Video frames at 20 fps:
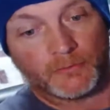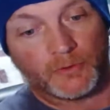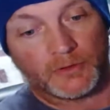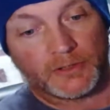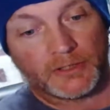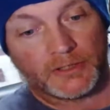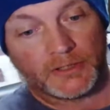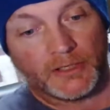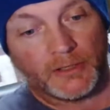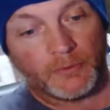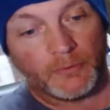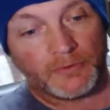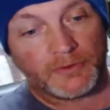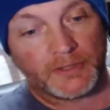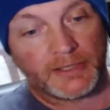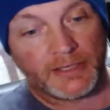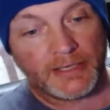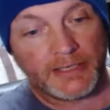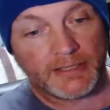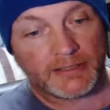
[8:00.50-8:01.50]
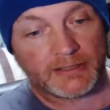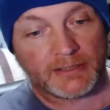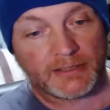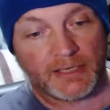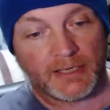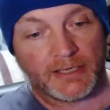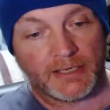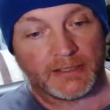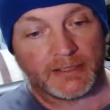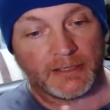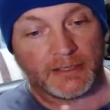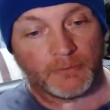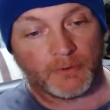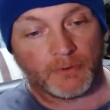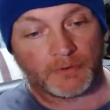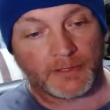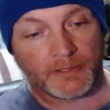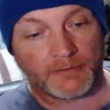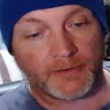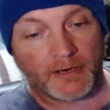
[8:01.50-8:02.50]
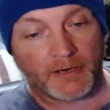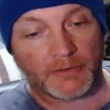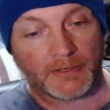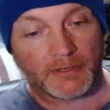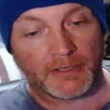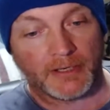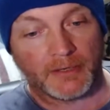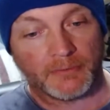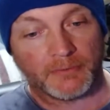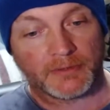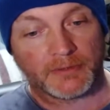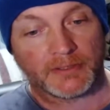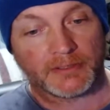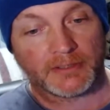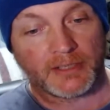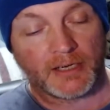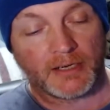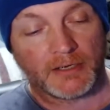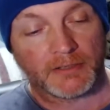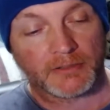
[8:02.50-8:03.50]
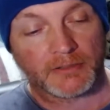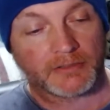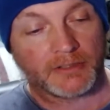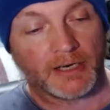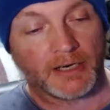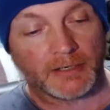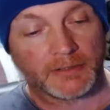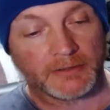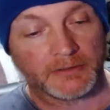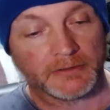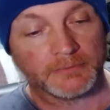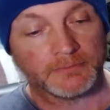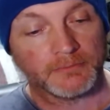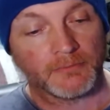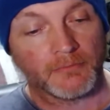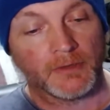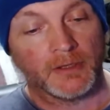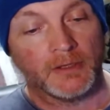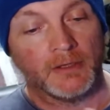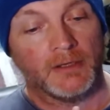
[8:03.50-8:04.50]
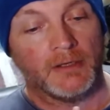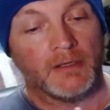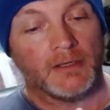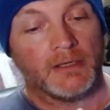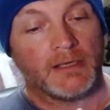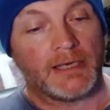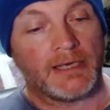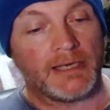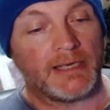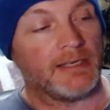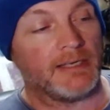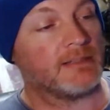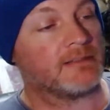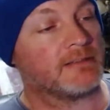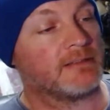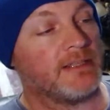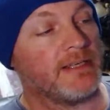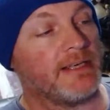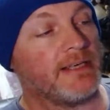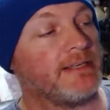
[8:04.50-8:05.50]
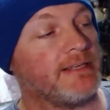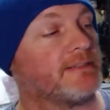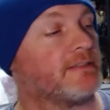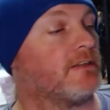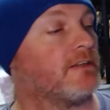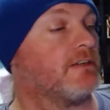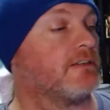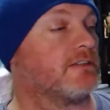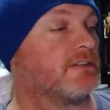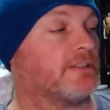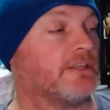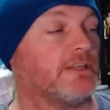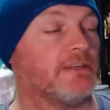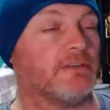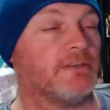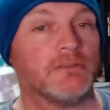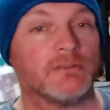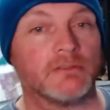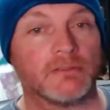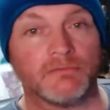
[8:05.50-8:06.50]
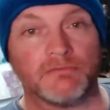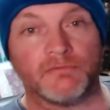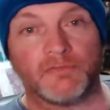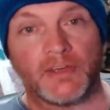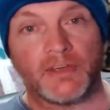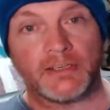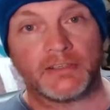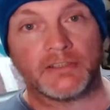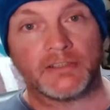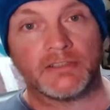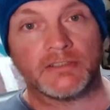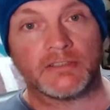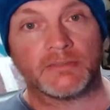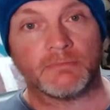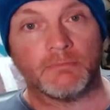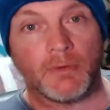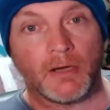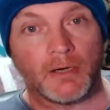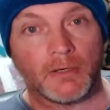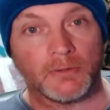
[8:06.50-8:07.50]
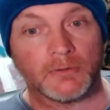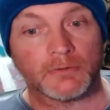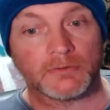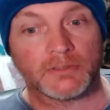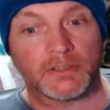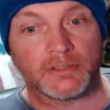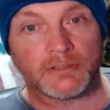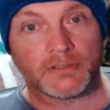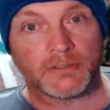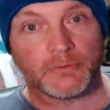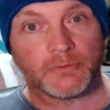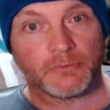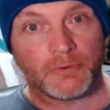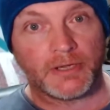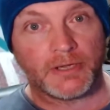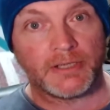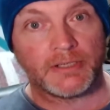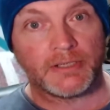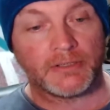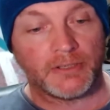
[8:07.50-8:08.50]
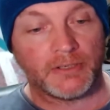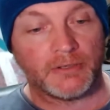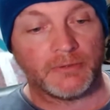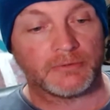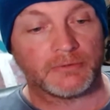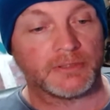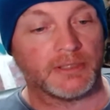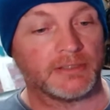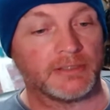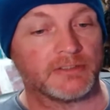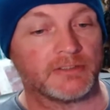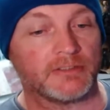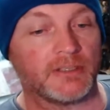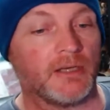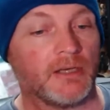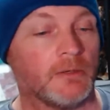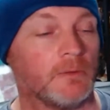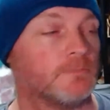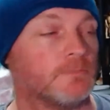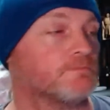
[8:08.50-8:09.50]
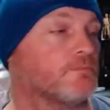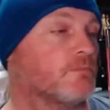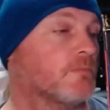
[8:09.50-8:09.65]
what they've done with the Hiss tank and what they've already done with this All Striker is these are still vintage molds that they're reusing. So